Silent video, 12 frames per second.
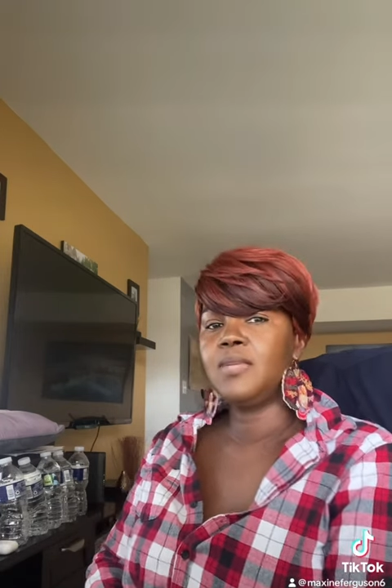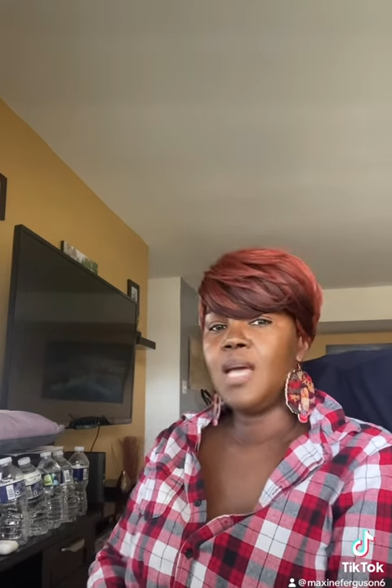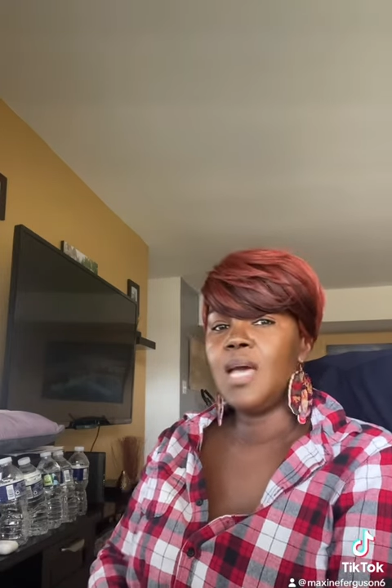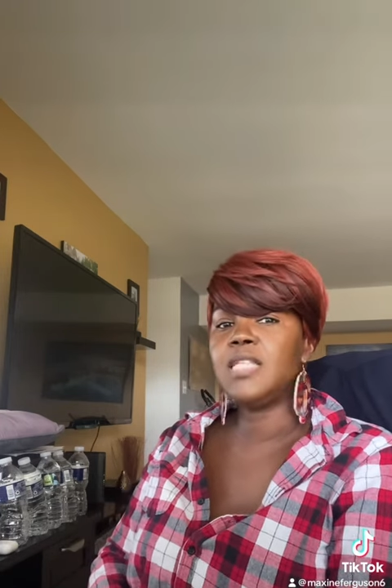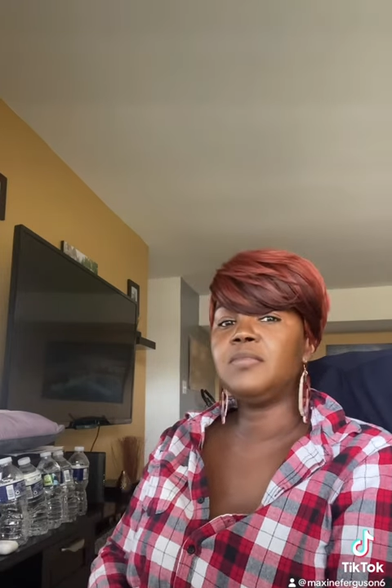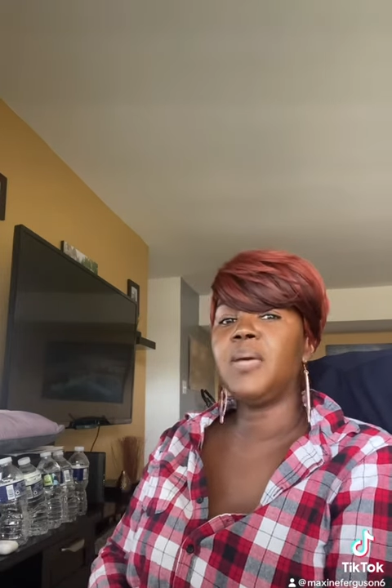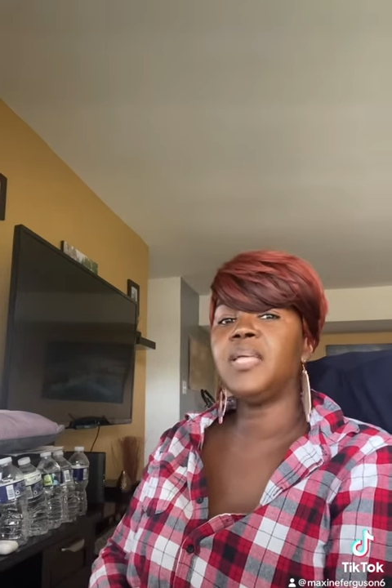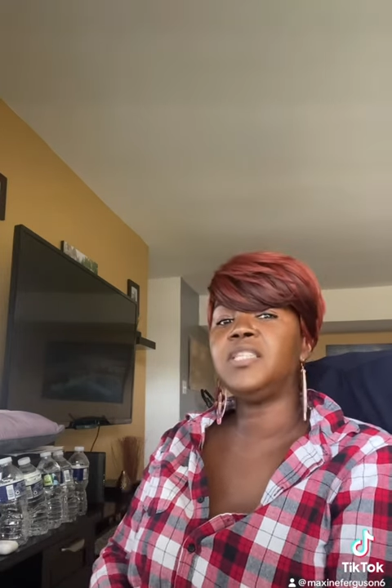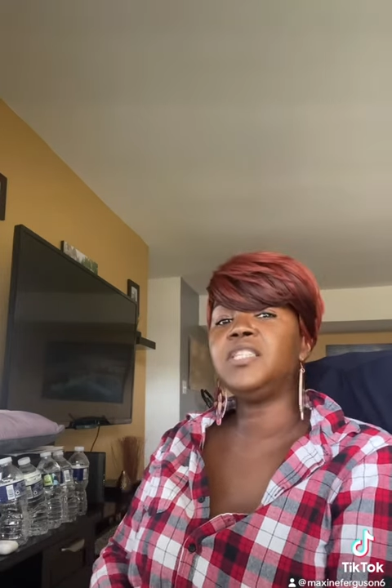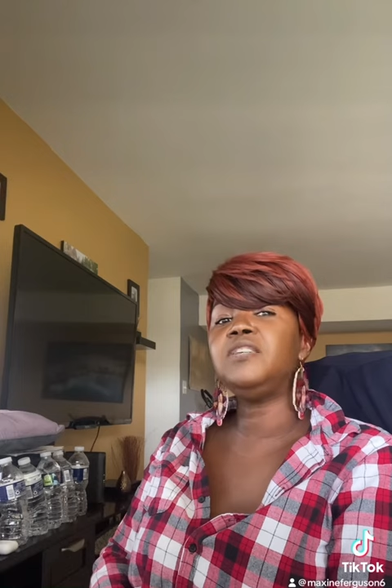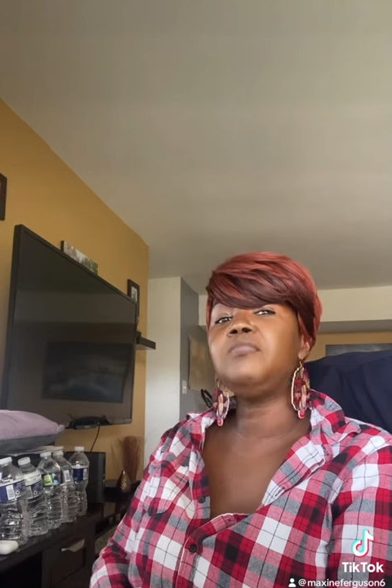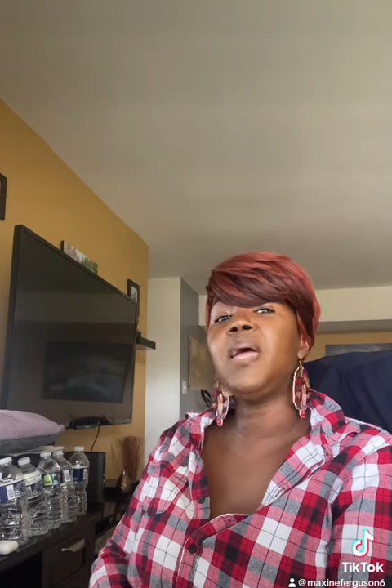As my
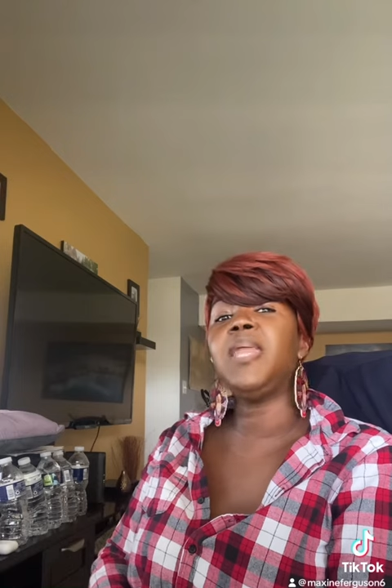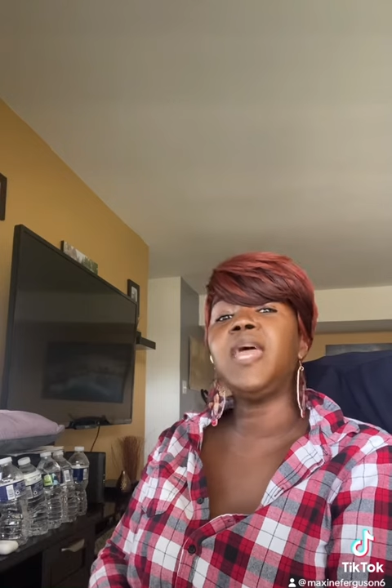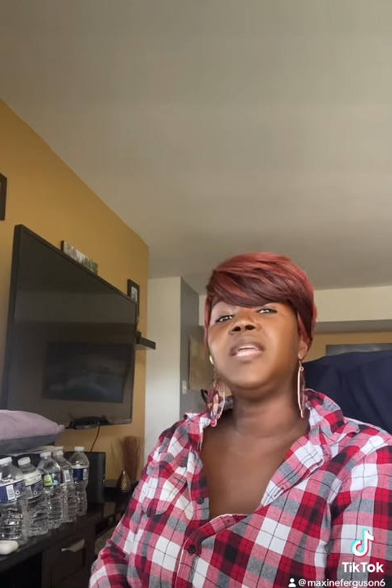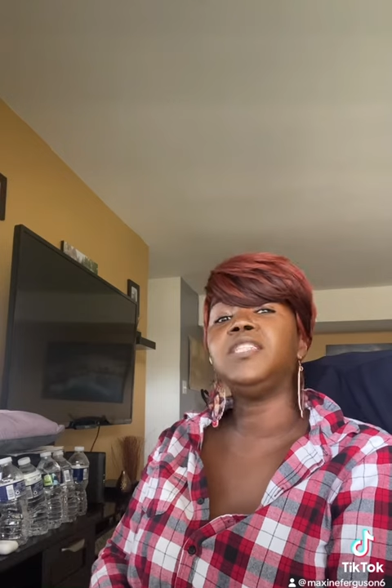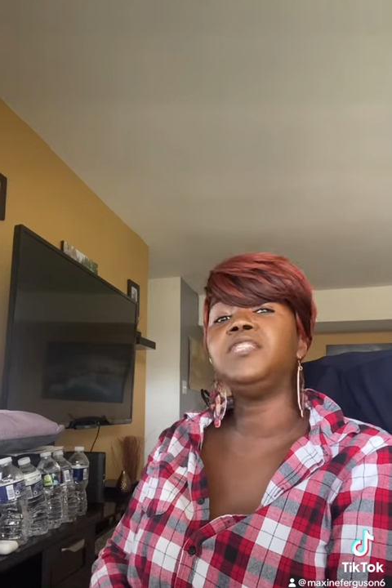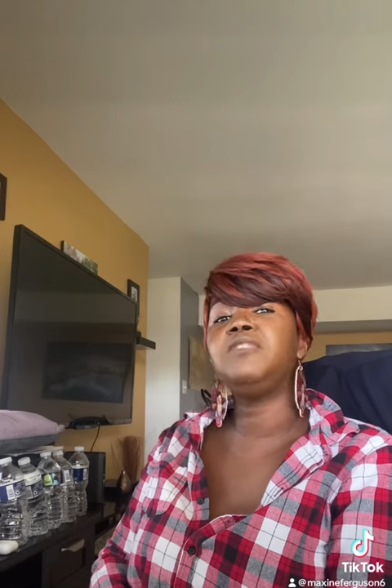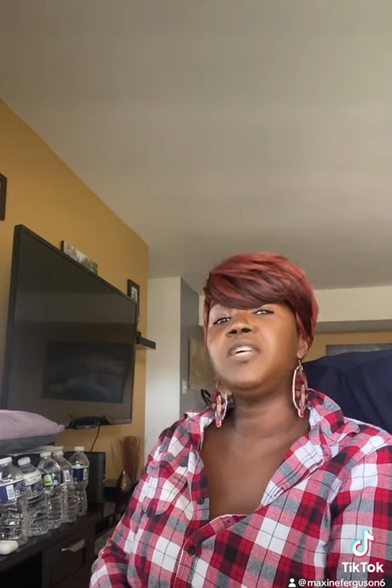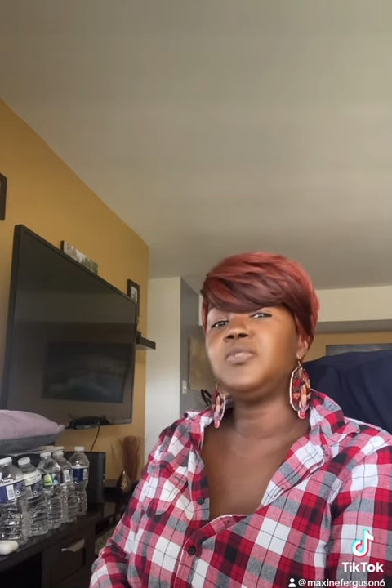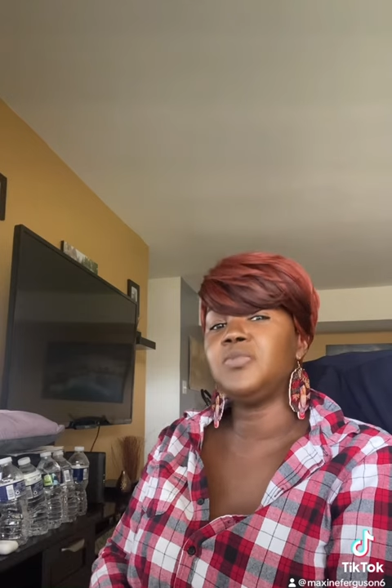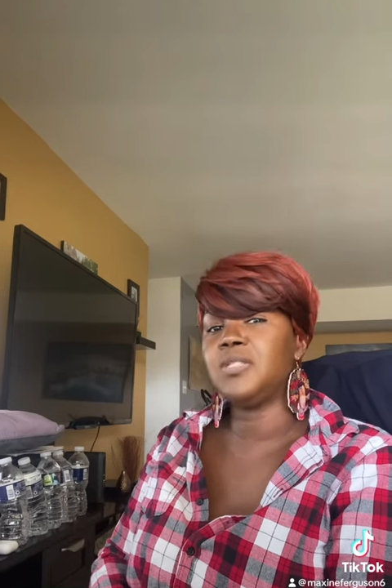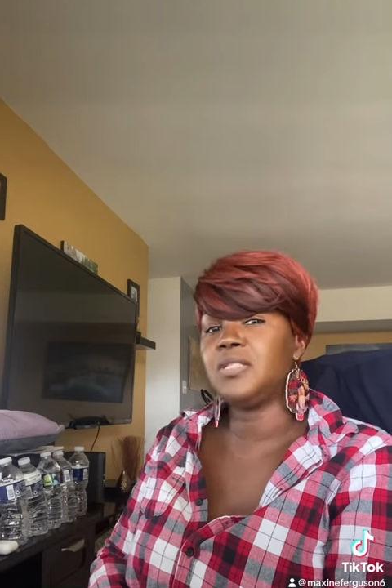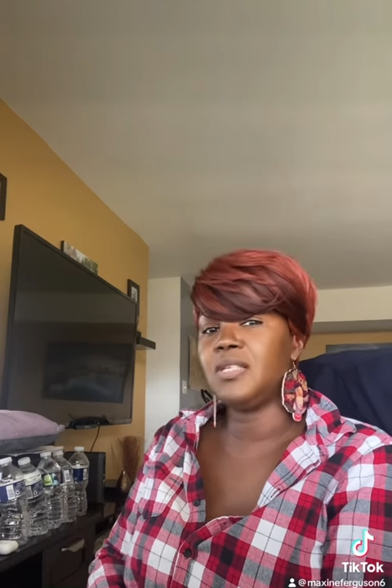Nigerians
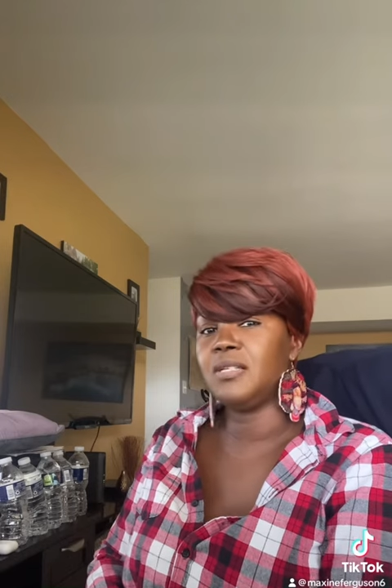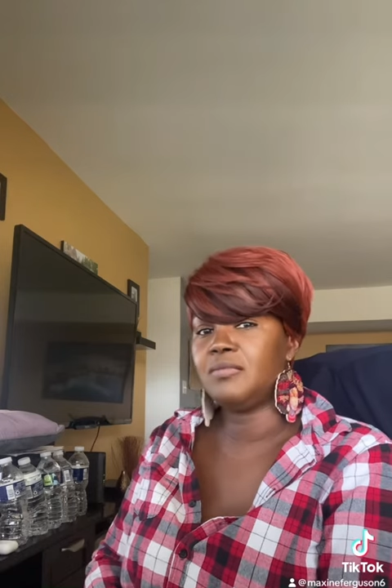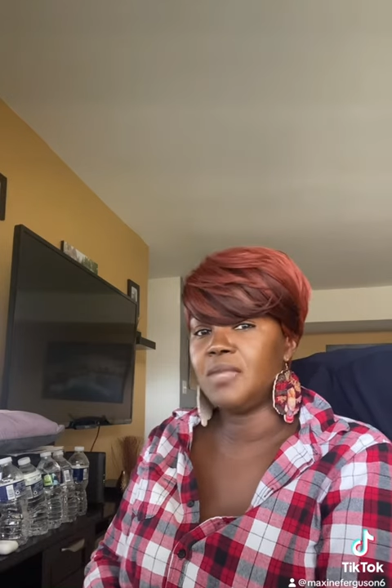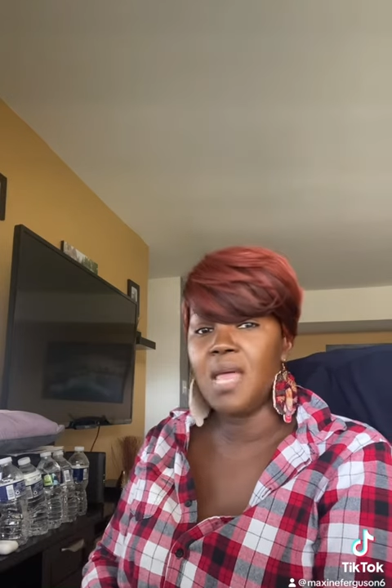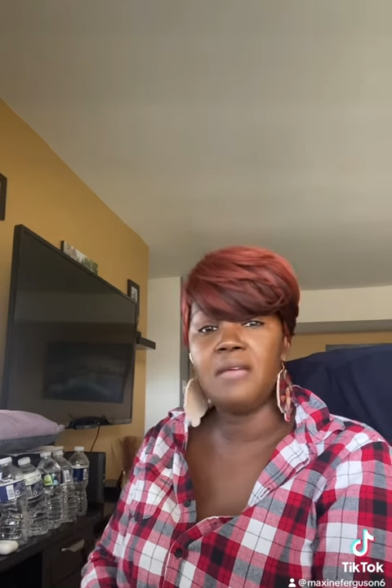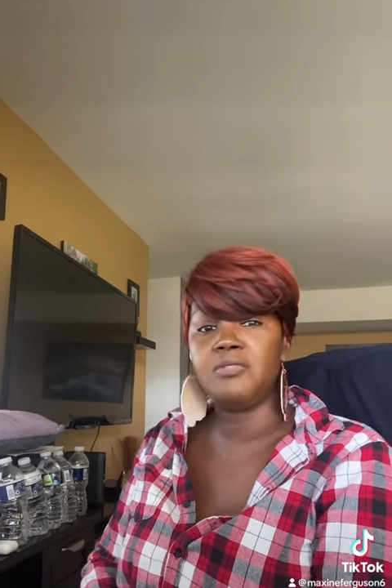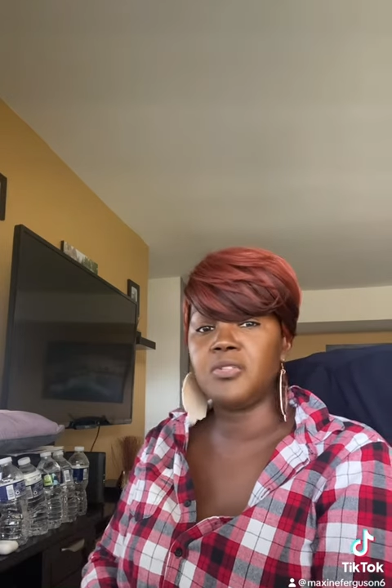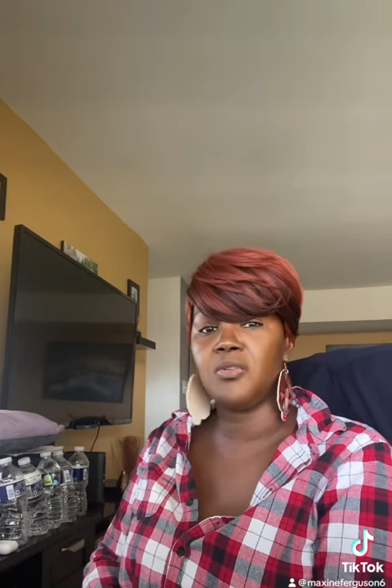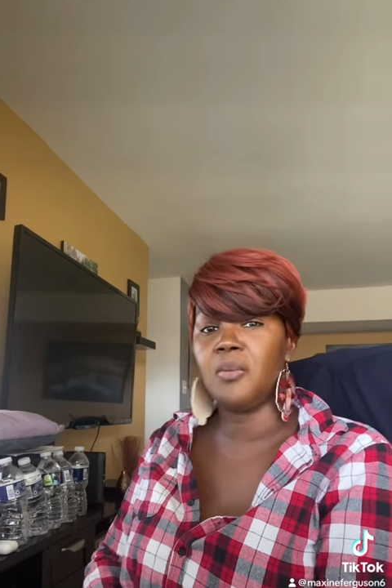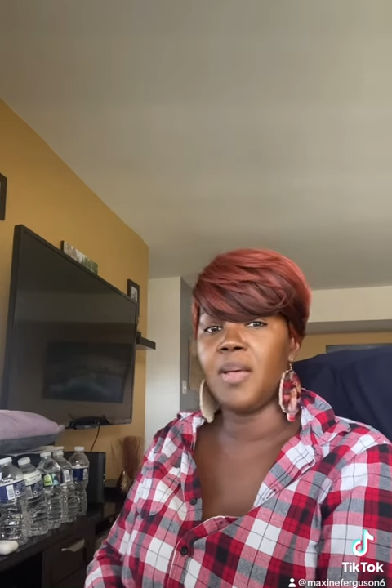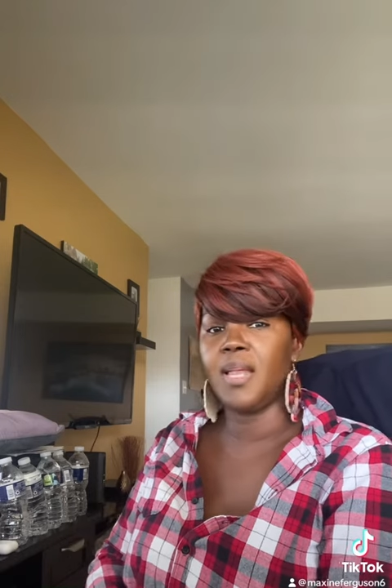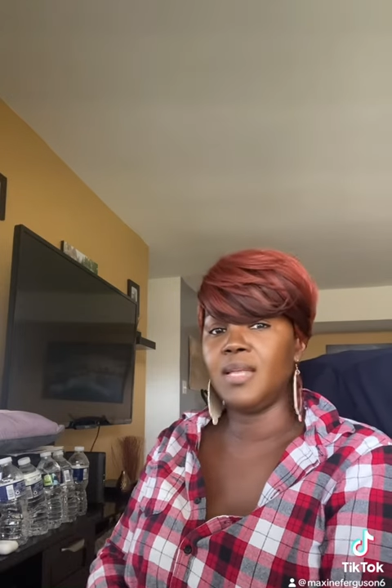would say, life is no
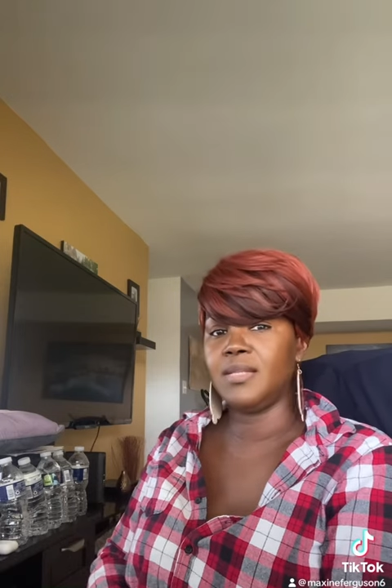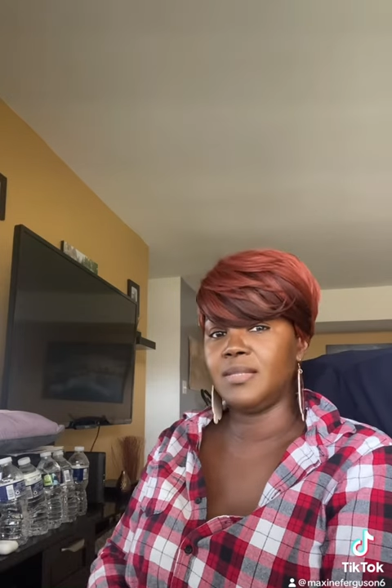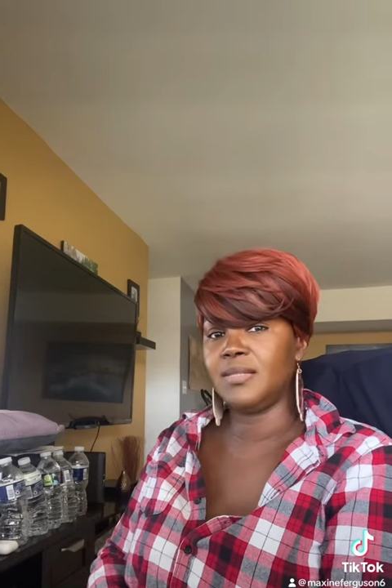balance.